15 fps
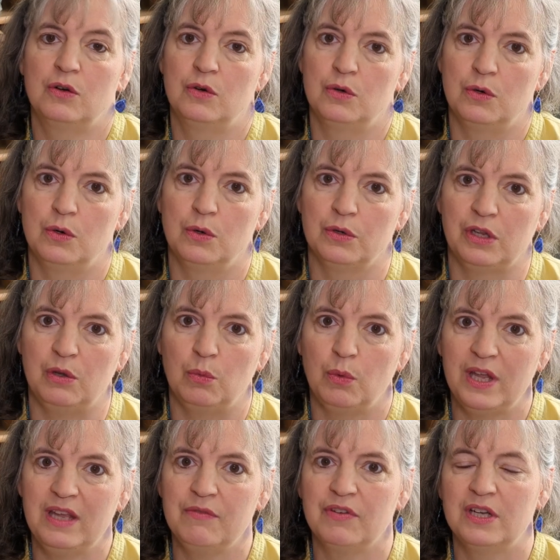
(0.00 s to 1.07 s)
or new
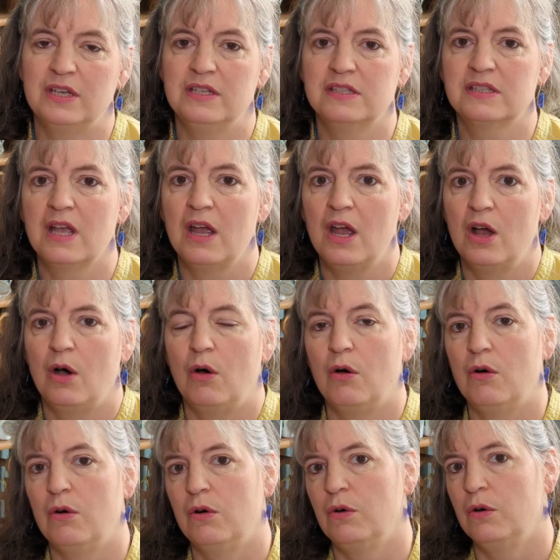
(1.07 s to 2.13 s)
weavers,
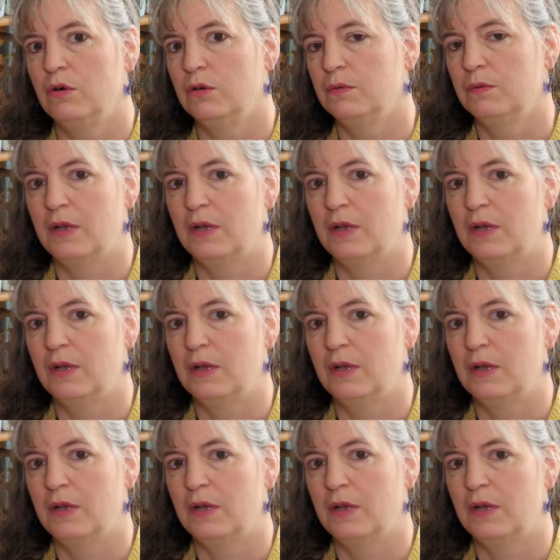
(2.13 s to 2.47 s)
or